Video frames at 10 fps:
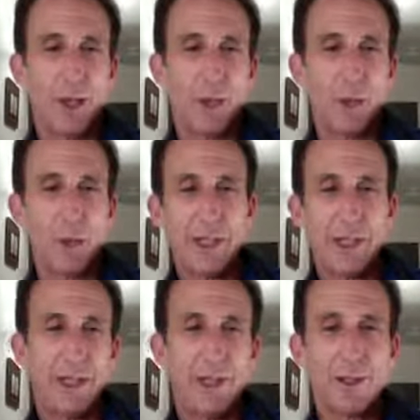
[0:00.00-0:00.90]

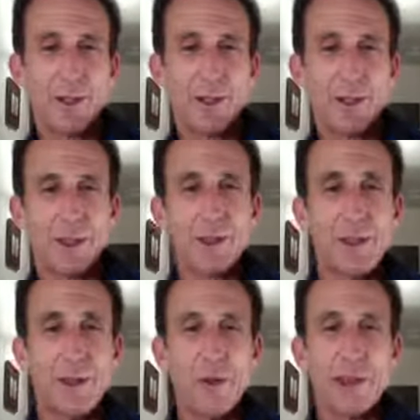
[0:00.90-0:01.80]
retail,
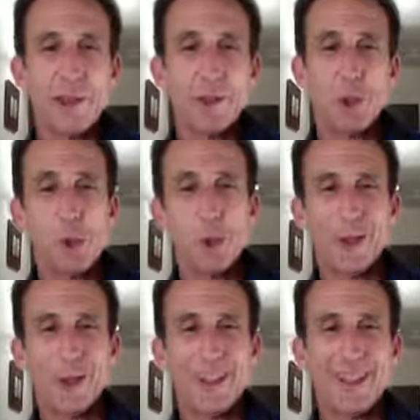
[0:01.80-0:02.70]
clothing,
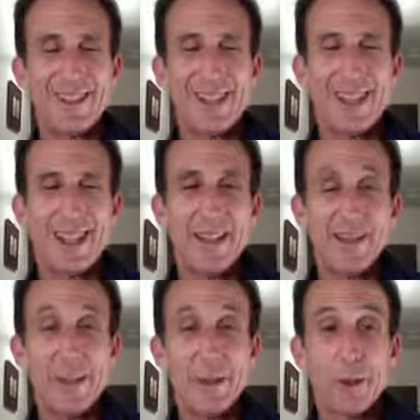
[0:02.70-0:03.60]
jewelry, and the
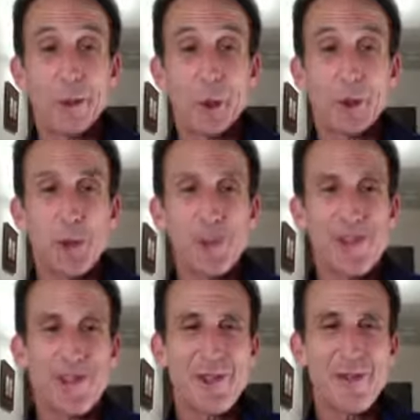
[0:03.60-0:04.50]
other
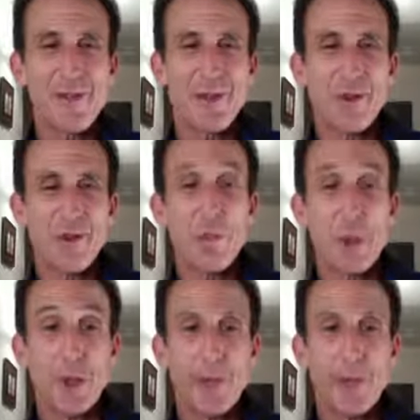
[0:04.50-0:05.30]
accoutrements of beauty.